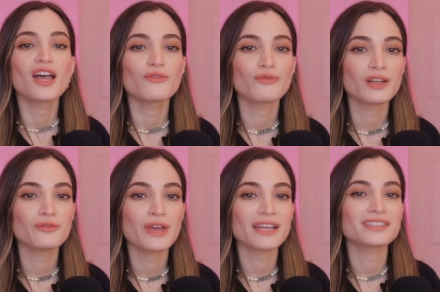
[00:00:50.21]
Fun
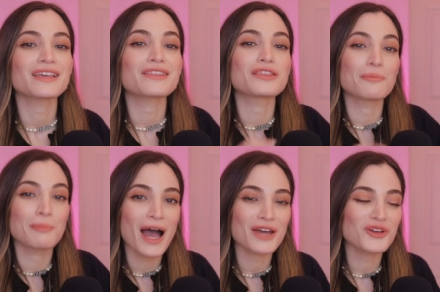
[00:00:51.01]
fact the
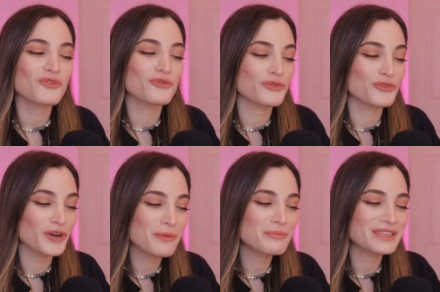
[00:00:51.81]
model
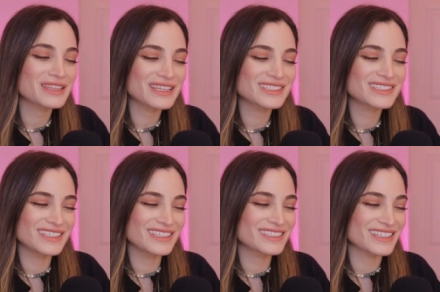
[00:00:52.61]
from this
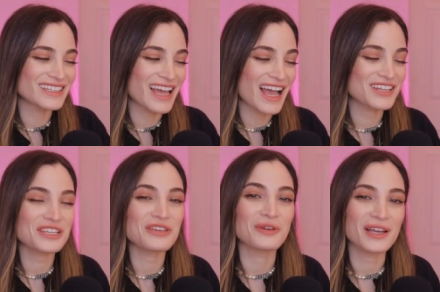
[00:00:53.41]
season
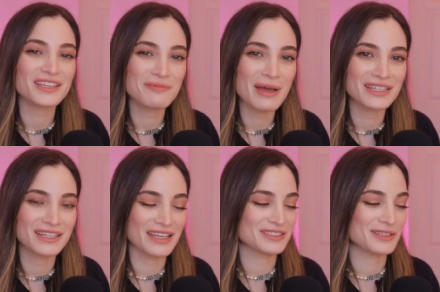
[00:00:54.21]
actually
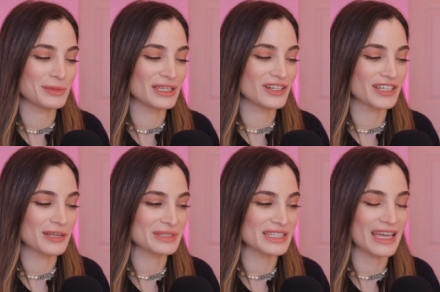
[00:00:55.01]
recommended it to me. Her
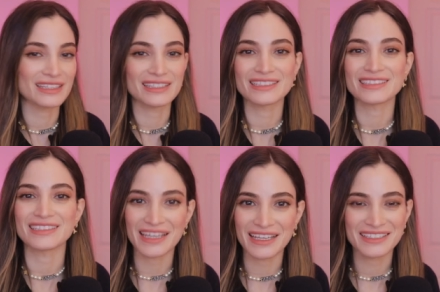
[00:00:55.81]
name is Annaliese
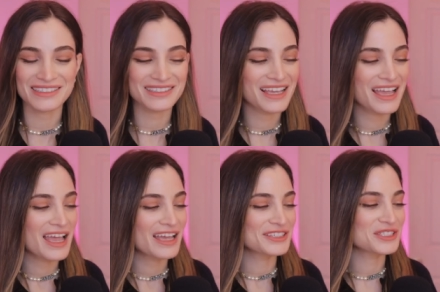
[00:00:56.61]
Dayes.
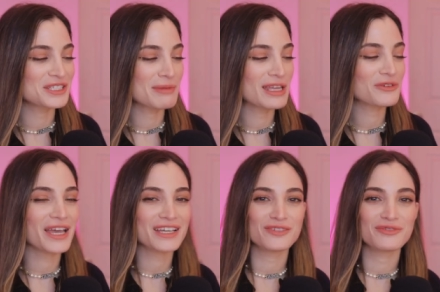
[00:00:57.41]
She made a
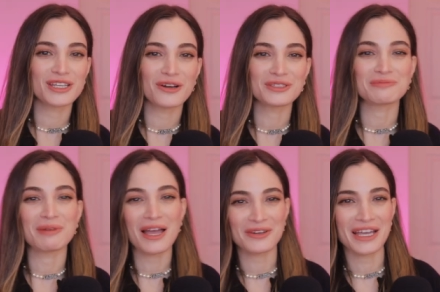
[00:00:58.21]
reaction video to
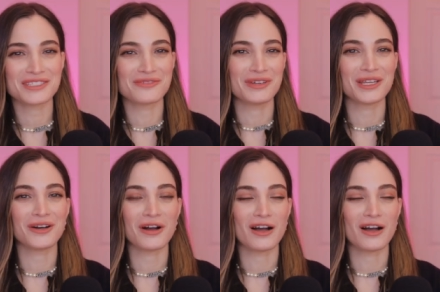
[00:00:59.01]
my reaction video